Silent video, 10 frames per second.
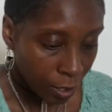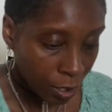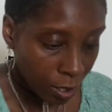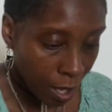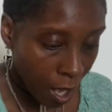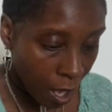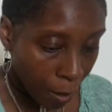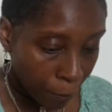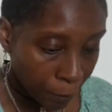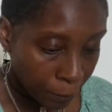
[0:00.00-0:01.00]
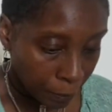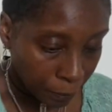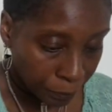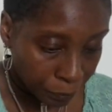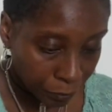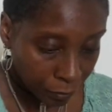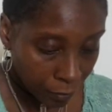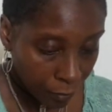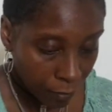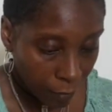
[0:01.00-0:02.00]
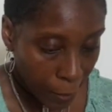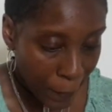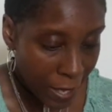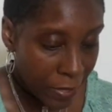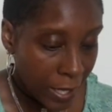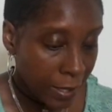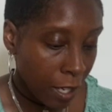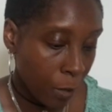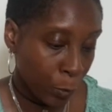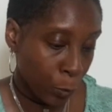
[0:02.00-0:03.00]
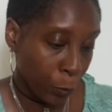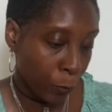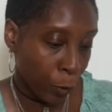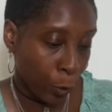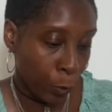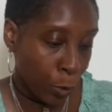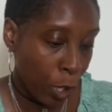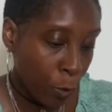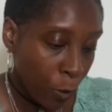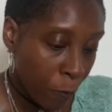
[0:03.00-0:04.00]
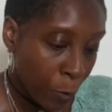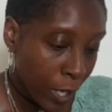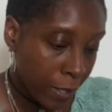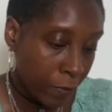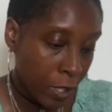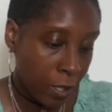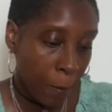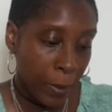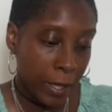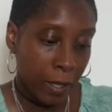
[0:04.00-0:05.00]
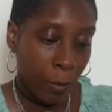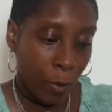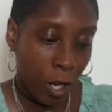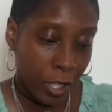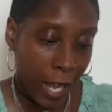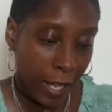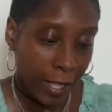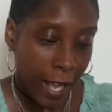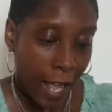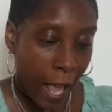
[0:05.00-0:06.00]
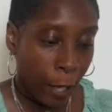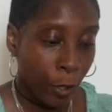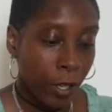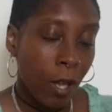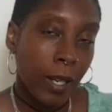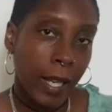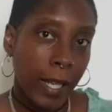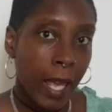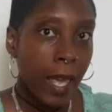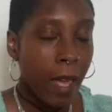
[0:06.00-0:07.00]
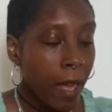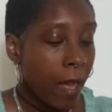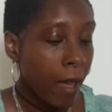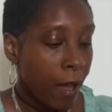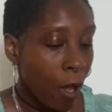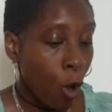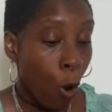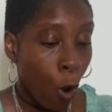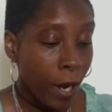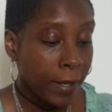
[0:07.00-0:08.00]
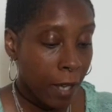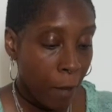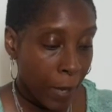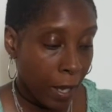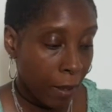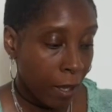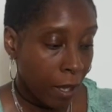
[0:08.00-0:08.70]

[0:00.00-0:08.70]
to um, make things come true for you. So I don't know if you guys have just completed a project and you're now like, yeah, or it's coming,